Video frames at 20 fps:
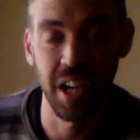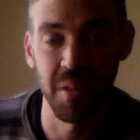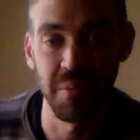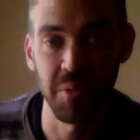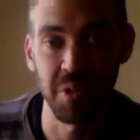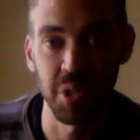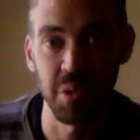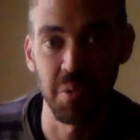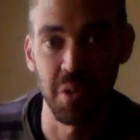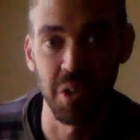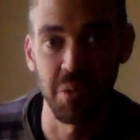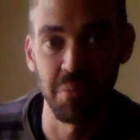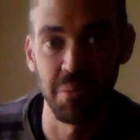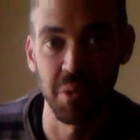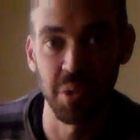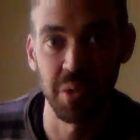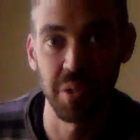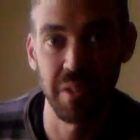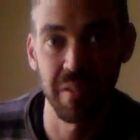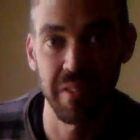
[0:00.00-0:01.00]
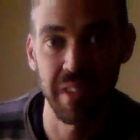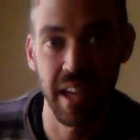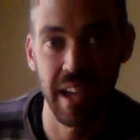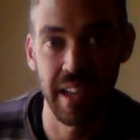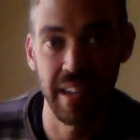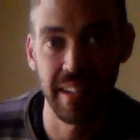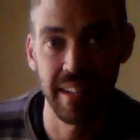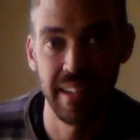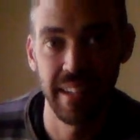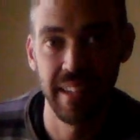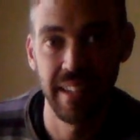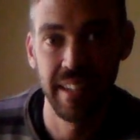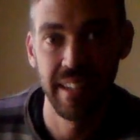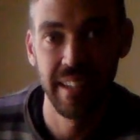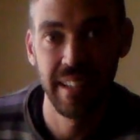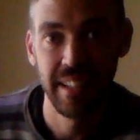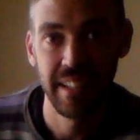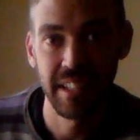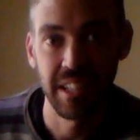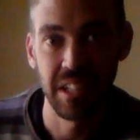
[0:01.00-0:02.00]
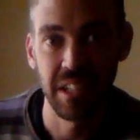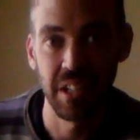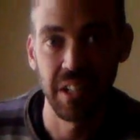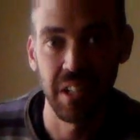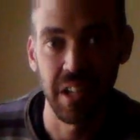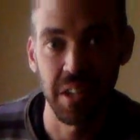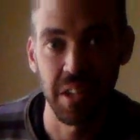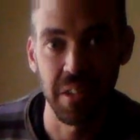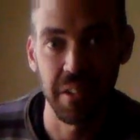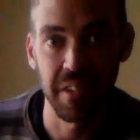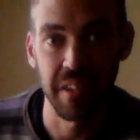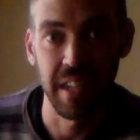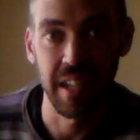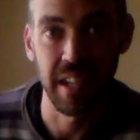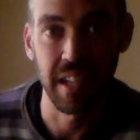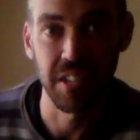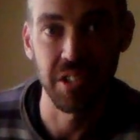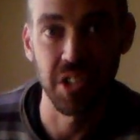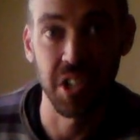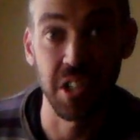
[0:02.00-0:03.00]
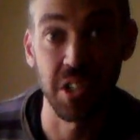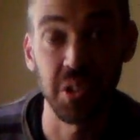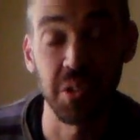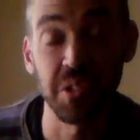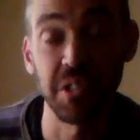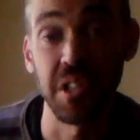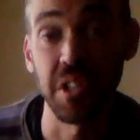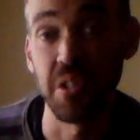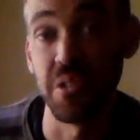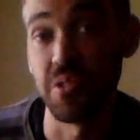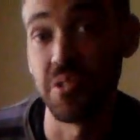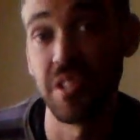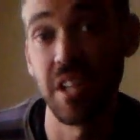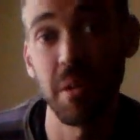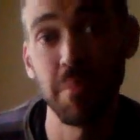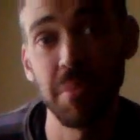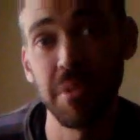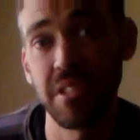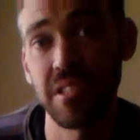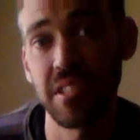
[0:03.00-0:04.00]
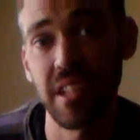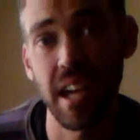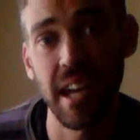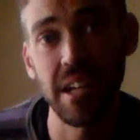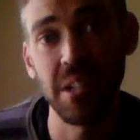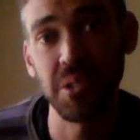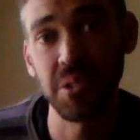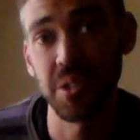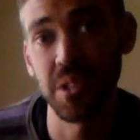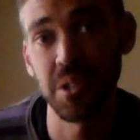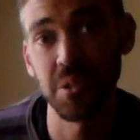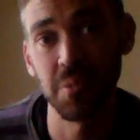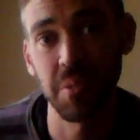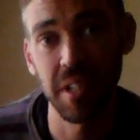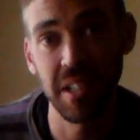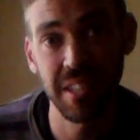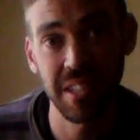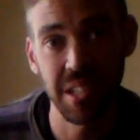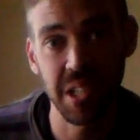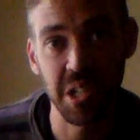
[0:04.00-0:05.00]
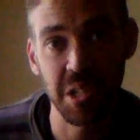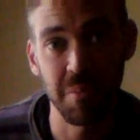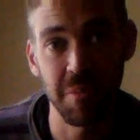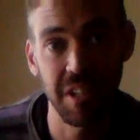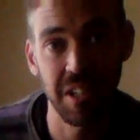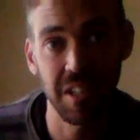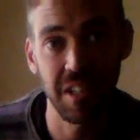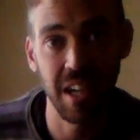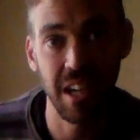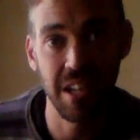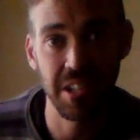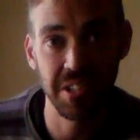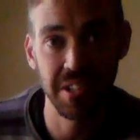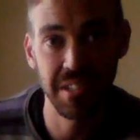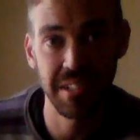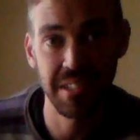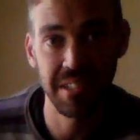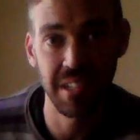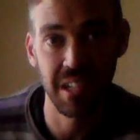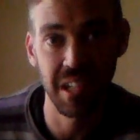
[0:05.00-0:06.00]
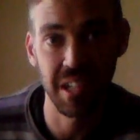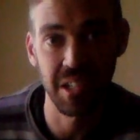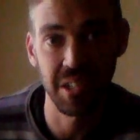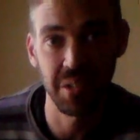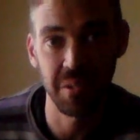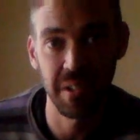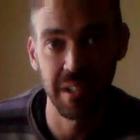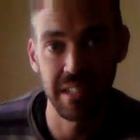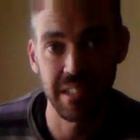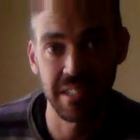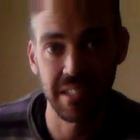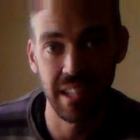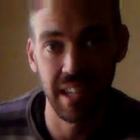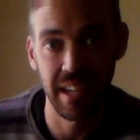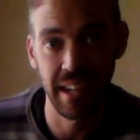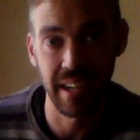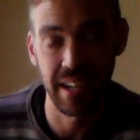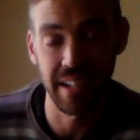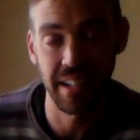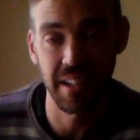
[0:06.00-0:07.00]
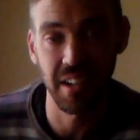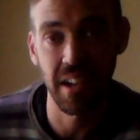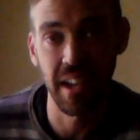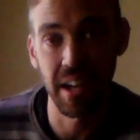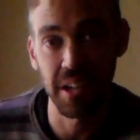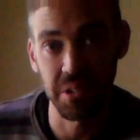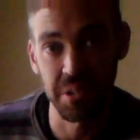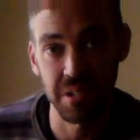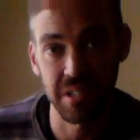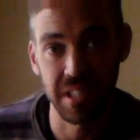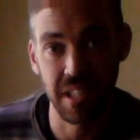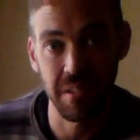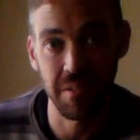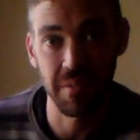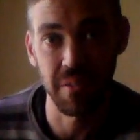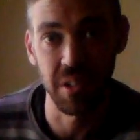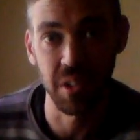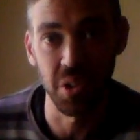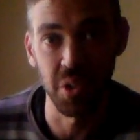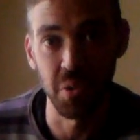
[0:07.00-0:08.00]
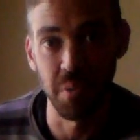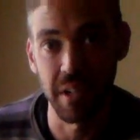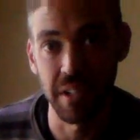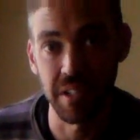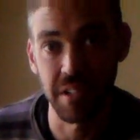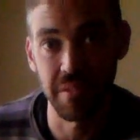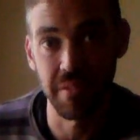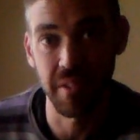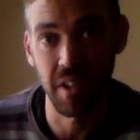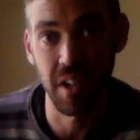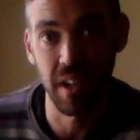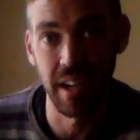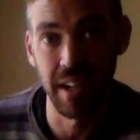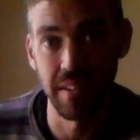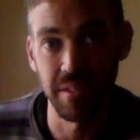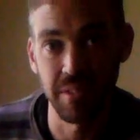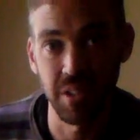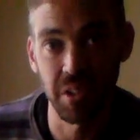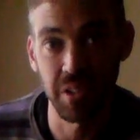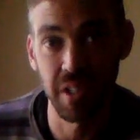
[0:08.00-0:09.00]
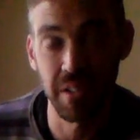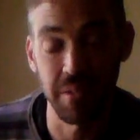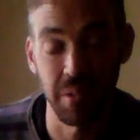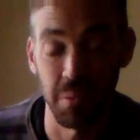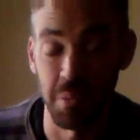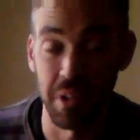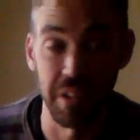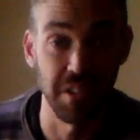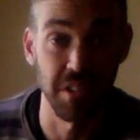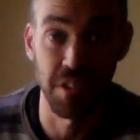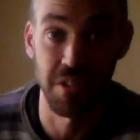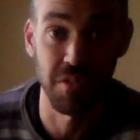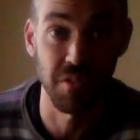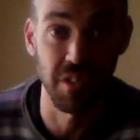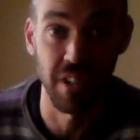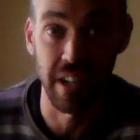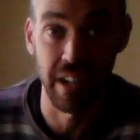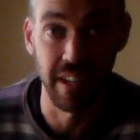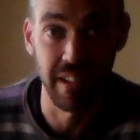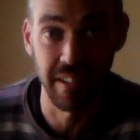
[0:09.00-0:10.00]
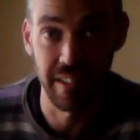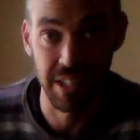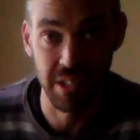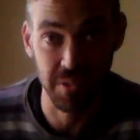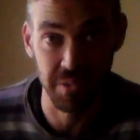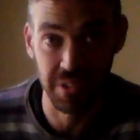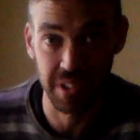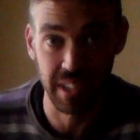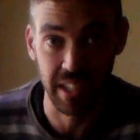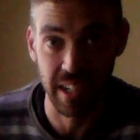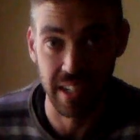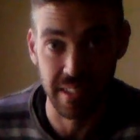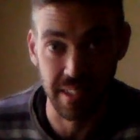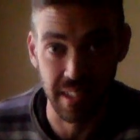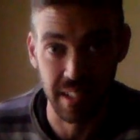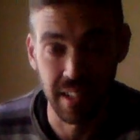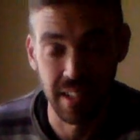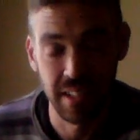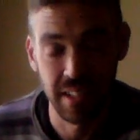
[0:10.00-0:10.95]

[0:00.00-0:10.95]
Do you want more of that? Other things. You can also use number scales as well in your communication. So you can always say, oh, how good does that feel? 1 to 5, or even 1 to 3. That's really easy.